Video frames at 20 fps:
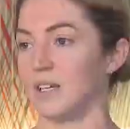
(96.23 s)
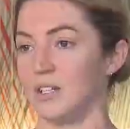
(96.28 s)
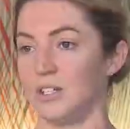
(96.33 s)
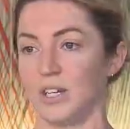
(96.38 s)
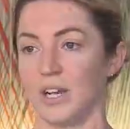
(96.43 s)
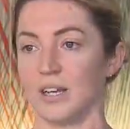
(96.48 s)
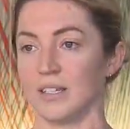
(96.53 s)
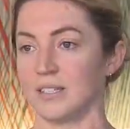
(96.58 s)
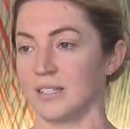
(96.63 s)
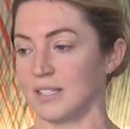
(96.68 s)

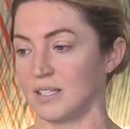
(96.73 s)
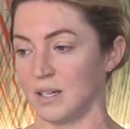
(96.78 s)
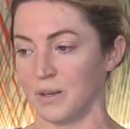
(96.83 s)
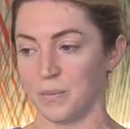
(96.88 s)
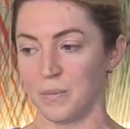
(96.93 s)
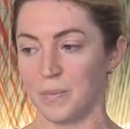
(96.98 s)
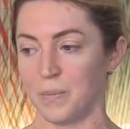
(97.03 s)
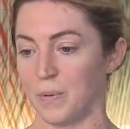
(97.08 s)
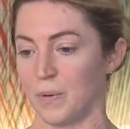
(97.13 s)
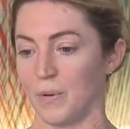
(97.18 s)
adjust
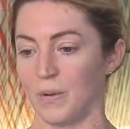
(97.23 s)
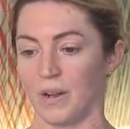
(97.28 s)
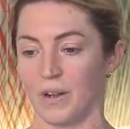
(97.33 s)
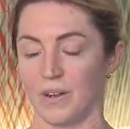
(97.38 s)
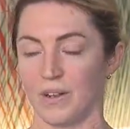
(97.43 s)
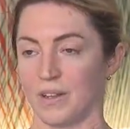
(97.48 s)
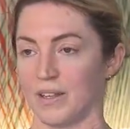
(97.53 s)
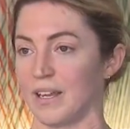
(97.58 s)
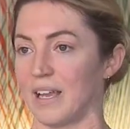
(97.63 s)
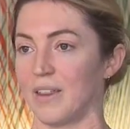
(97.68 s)
to pull it
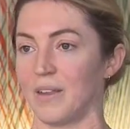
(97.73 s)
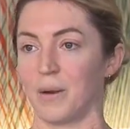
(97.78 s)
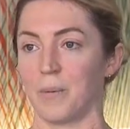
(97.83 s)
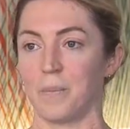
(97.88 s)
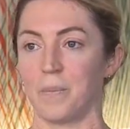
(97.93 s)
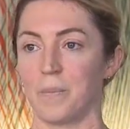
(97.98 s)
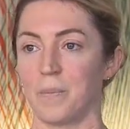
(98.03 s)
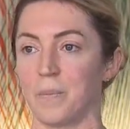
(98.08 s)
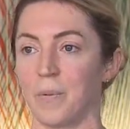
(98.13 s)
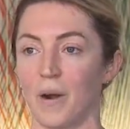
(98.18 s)
all
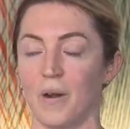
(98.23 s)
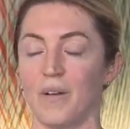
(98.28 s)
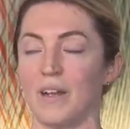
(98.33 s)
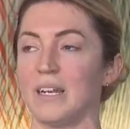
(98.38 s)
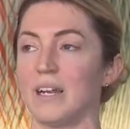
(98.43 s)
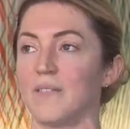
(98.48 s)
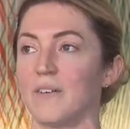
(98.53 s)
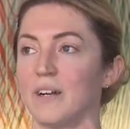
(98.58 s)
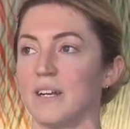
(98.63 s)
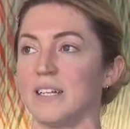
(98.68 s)
together,
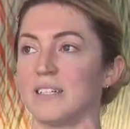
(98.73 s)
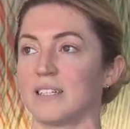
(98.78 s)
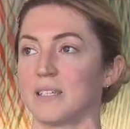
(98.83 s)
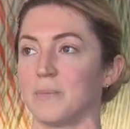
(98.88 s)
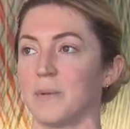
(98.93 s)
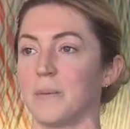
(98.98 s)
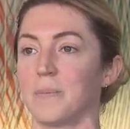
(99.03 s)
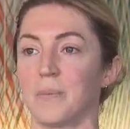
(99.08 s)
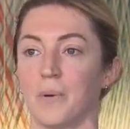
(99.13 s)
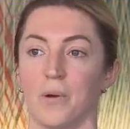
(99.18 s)
it never needs
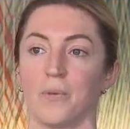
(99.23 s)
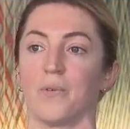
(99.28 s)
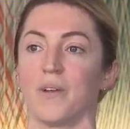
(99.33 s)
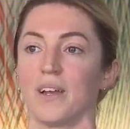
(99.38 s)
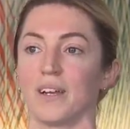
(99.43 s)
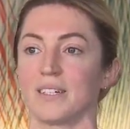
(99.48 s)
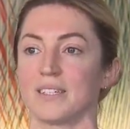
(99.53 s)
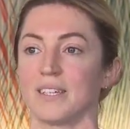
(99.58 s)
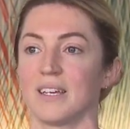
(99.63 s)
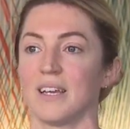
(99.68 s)
to be
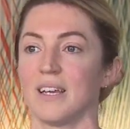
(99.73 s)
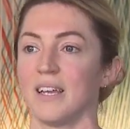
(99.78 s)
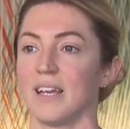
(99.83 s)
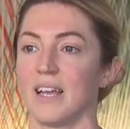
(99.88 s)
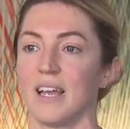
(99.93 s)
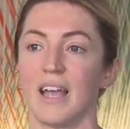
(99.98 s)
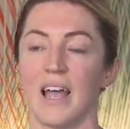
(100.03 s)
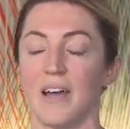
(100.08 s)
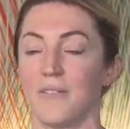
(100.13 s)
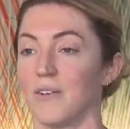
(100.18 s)
perfect
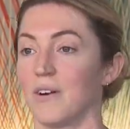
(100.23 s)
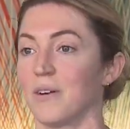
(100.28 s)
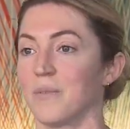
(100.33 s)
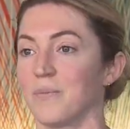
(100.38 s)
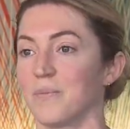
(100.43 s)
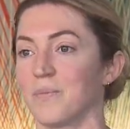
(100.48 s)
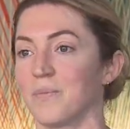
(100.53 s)
ever.